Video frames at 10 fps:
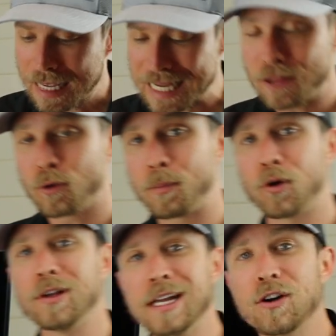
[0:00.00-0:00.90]
either
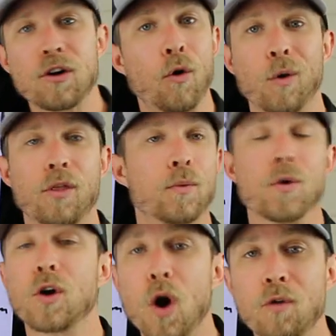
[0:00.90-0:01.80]
per year or
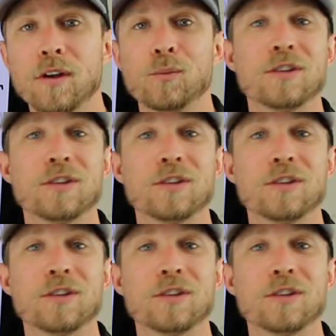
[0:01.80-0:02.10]
through COVID.